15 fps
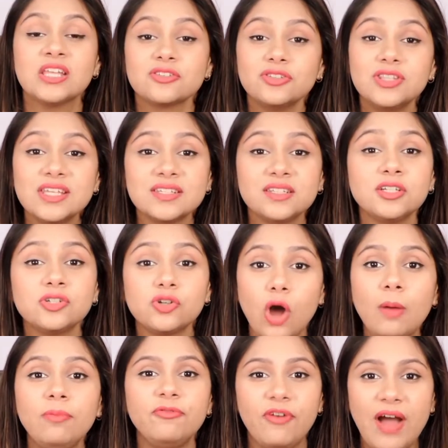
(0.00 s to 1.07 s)
So these are the
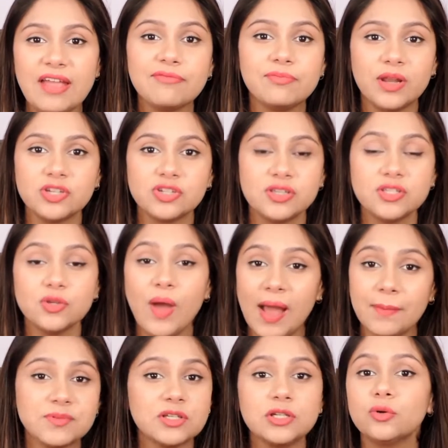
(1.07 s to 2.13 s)
top 5 brushes you
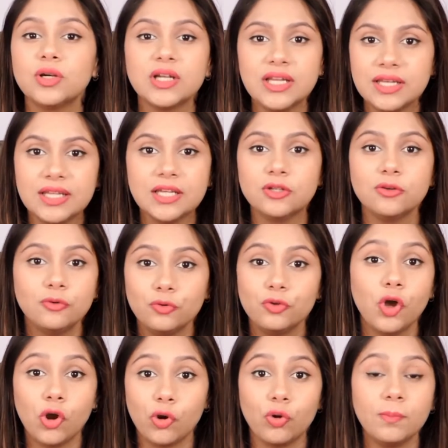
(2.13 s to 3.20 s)
absolutely need to do
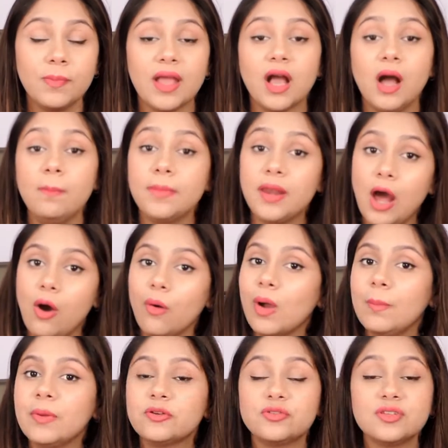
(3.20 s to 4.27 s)
your own makeup. Now
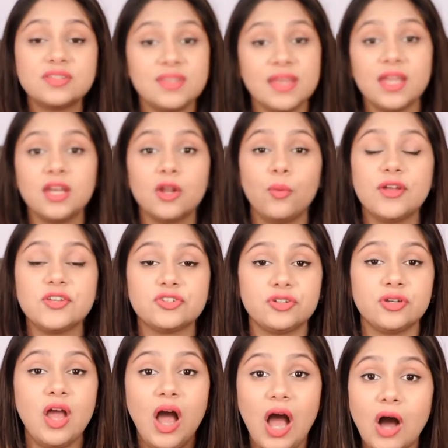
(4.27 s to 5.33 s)
coming to the second
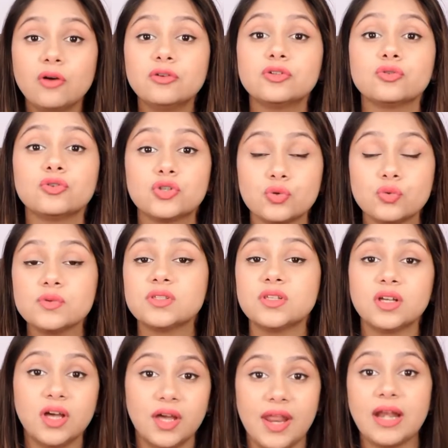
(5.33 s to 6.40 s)
question, how to choose
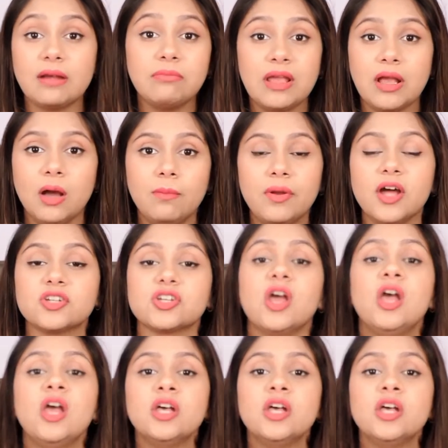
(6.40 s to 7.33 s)
the correct makeup brush.